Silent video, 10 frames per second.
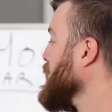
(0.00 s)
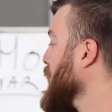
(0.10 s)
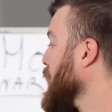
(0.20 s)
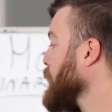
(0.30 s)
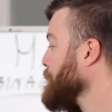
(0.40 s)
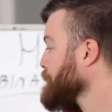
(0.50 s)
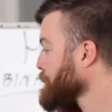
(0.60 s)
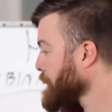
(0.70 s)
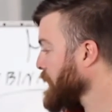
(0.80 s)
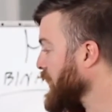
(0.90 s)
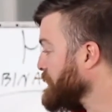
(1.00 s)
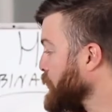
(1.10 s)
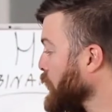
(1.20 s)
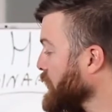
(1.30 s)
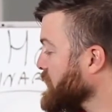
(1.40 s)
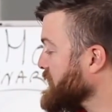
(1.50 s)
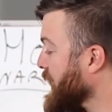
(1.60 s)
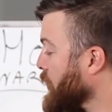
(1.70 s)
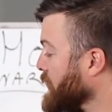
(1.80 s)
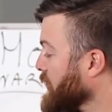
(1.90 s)
Now, I've broken it
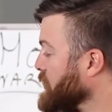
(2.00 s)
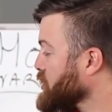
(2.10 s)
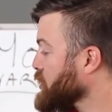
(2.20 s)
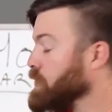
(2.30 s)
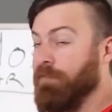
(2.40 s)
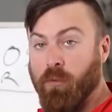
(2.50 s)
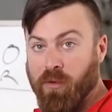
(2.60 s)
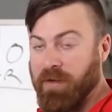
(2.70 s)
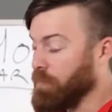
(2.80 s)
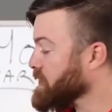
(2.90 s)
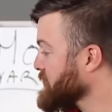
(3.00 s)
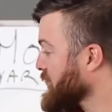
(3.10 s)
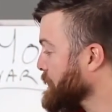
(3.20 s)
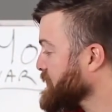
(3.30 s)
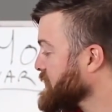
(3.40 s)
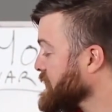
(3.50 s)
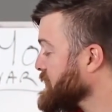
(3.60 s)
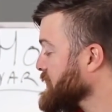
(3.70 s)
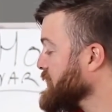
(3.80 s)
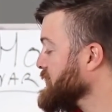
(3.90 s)
down into 4 different steps,
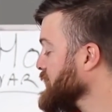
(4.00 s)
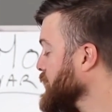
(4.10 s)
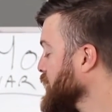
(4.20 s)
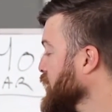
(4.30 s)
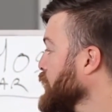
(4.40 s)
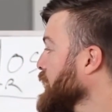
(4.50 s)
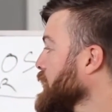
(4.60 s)
CCDQ.